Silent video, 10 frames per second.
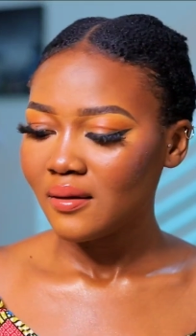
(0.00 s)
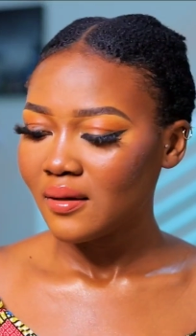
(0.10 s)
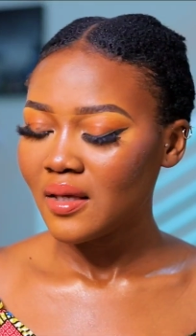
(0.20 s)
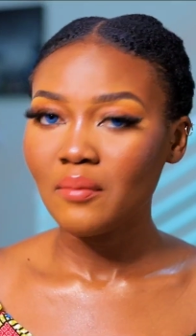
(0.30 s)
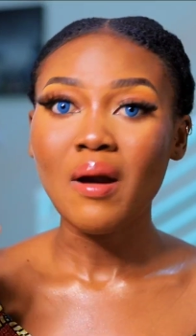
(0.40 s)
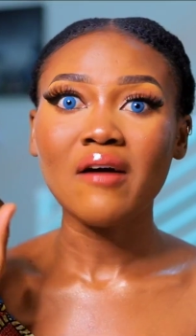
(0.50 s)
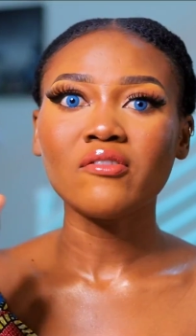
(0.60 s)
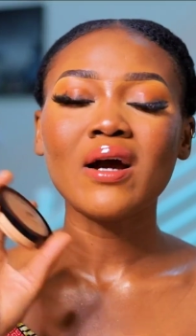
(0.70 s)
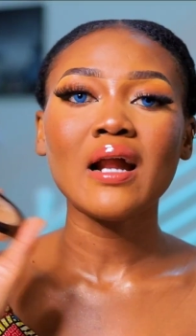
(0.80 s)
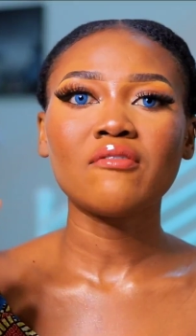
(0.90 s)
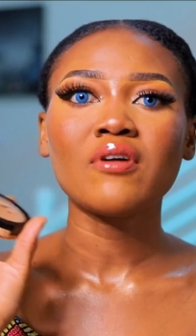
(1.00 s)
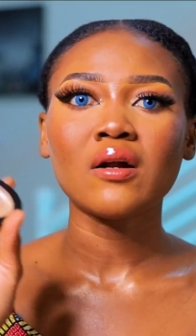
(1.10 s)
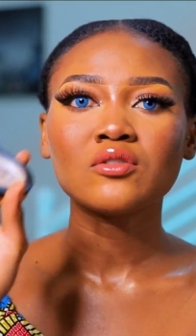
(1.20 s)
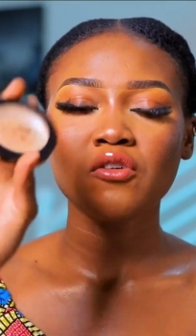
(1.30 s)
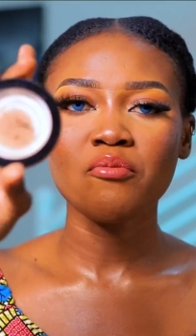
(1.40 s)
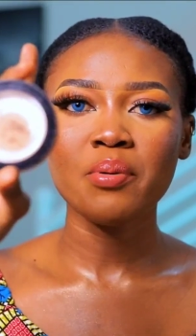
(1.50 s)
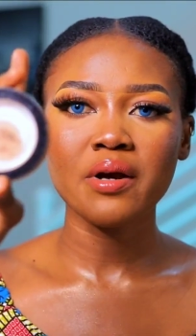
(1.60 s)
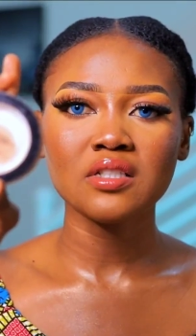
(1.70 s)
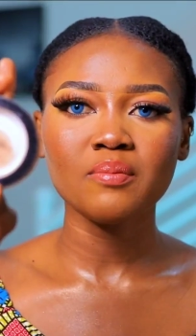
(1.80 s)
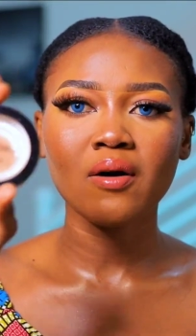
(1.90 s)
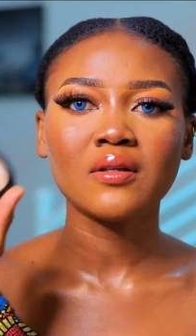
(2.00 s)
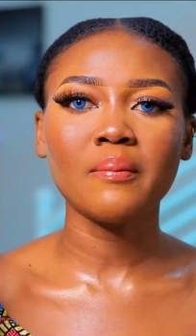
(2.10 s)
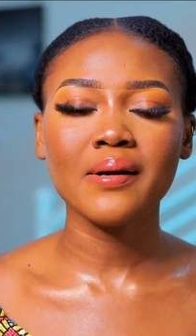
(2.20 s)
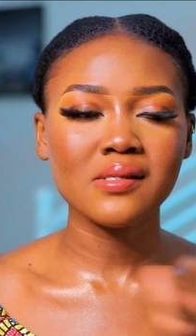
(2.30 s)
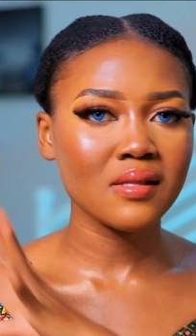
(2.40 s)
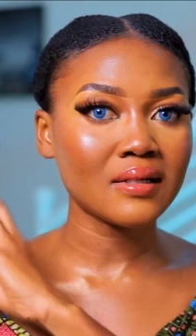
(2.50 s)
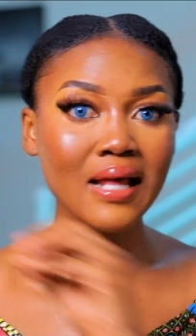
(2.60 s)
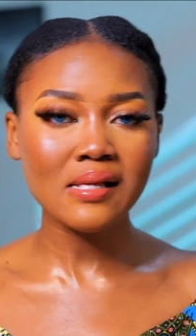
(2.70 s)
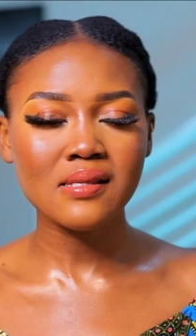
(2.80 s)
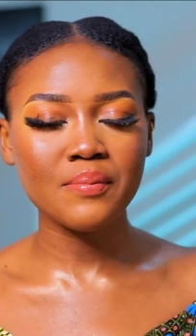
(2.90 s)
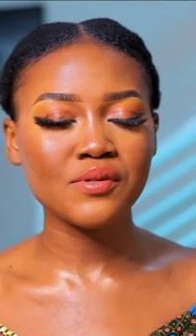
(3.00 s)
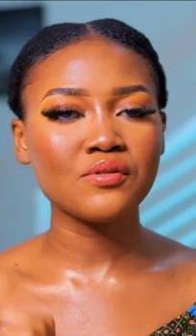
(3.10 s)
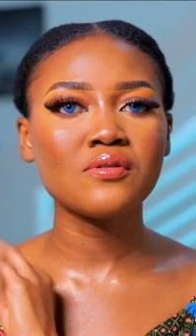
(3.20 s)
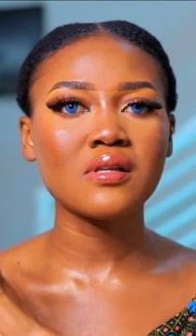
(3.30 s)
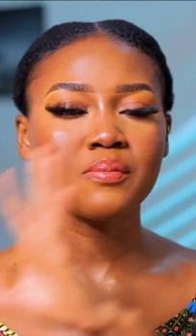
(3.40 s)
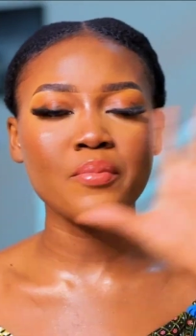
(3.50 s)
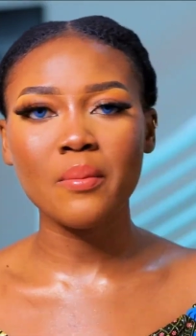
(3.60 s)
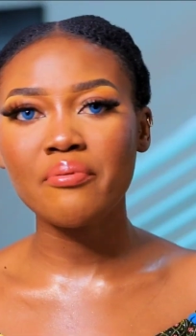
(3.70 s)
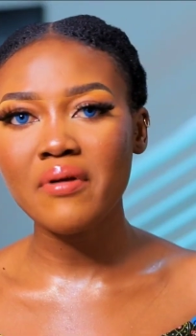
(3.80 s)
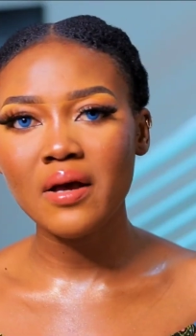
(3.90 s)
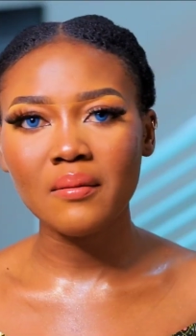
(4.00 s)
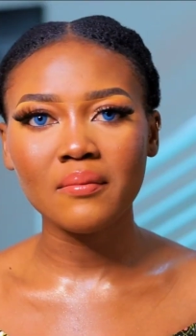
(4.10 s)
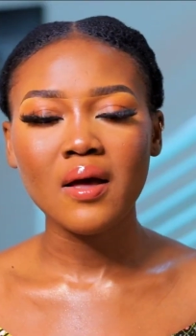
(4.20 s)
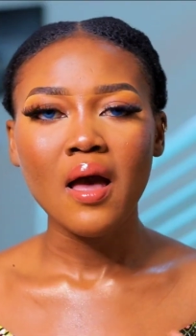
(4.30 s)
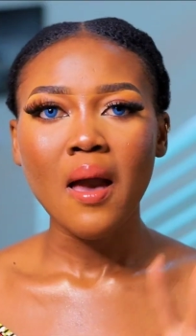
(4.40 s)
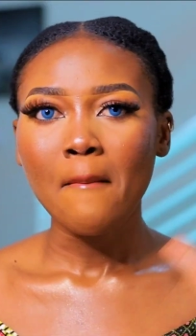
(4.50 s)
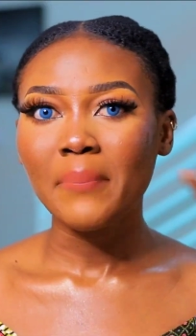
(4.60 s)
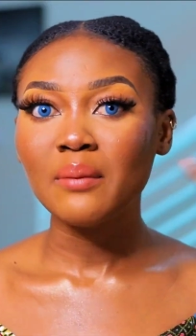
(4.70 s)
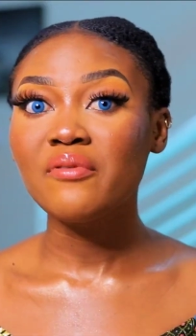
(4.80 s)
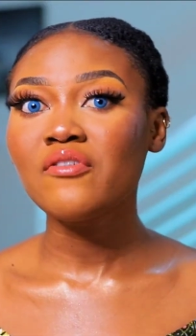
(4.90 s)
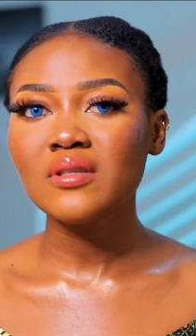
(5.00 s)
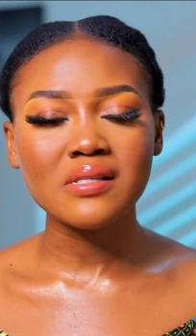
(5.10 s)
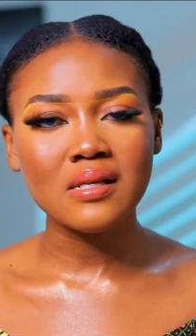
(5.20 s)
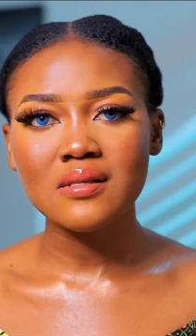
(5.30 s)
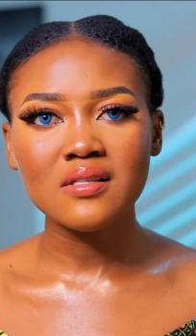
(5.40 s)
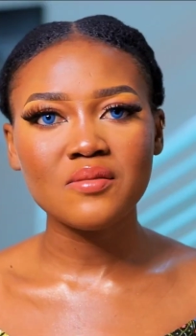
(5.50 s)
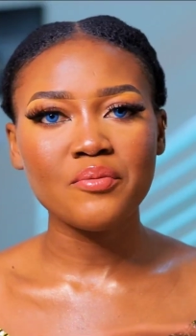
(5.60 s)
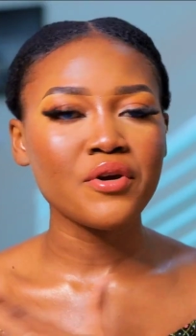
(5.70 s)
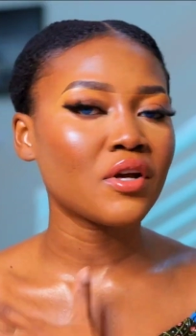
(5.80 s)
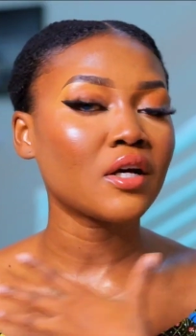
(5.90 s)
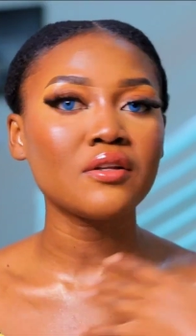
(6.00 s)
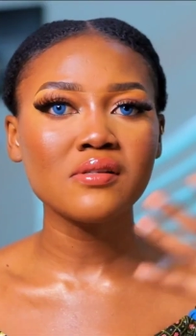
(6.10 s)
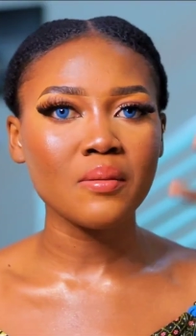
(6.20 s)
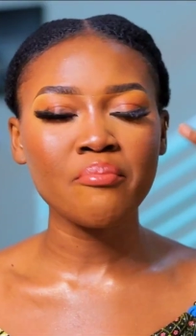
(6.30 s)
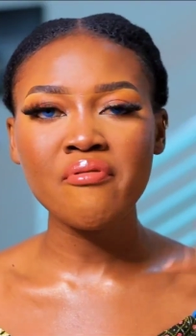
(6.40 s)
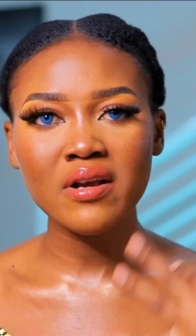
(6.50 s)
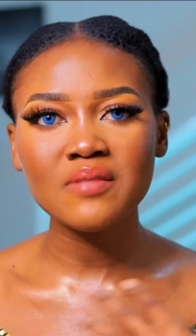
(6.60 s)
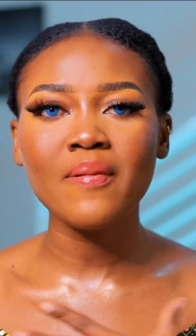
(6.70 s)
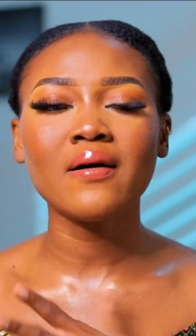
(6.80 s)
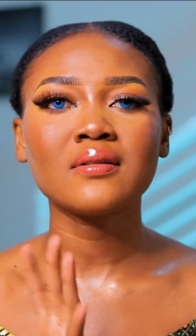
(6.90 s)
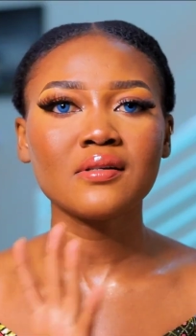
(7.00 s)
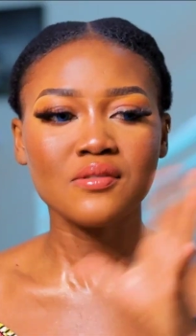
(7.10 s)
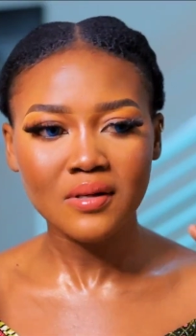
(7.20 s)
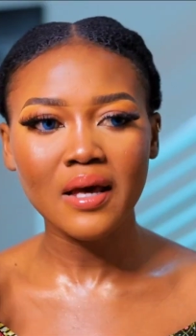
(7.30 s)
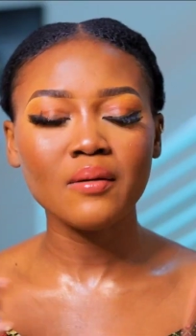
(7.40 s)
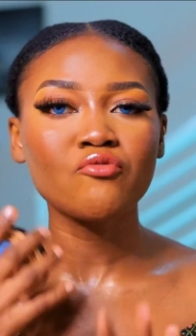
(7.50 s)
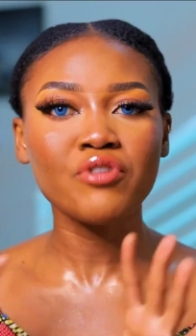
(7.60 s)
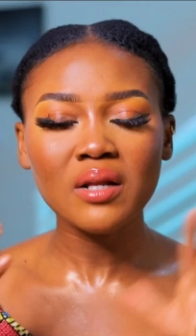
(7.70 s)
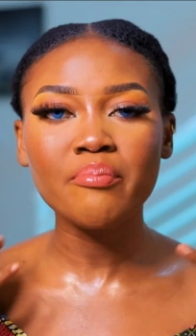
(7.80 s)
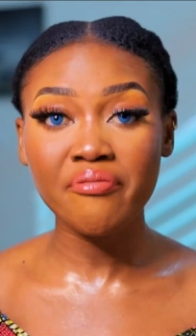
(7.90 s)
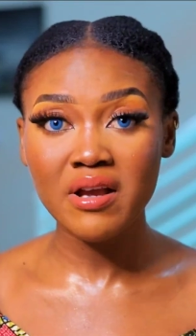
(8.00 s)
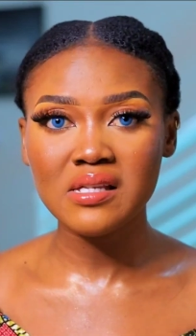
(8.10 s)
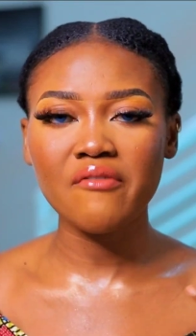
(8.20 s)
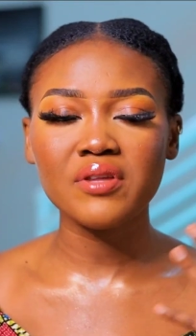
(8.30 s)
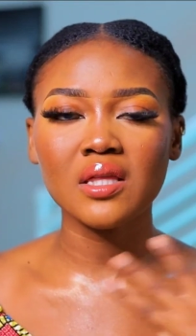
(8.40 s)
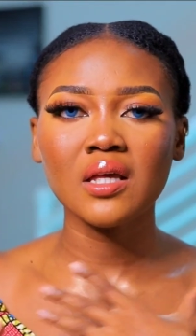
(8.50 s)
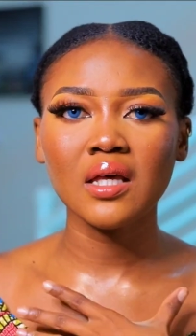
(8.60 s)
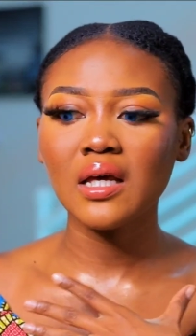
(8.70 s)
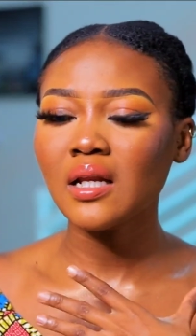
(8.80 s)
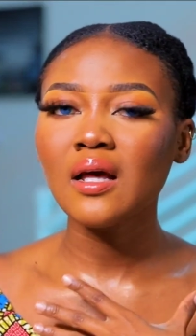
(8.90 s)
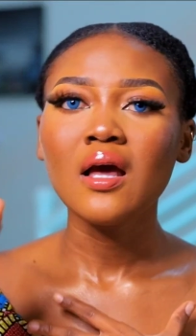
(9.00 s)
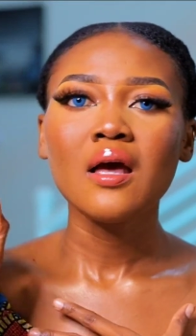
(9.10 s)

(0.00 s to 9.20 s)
I've run out of pressed powder, but the last step is to use a but before the setting spray, you can use a pressed powder to like really press everything in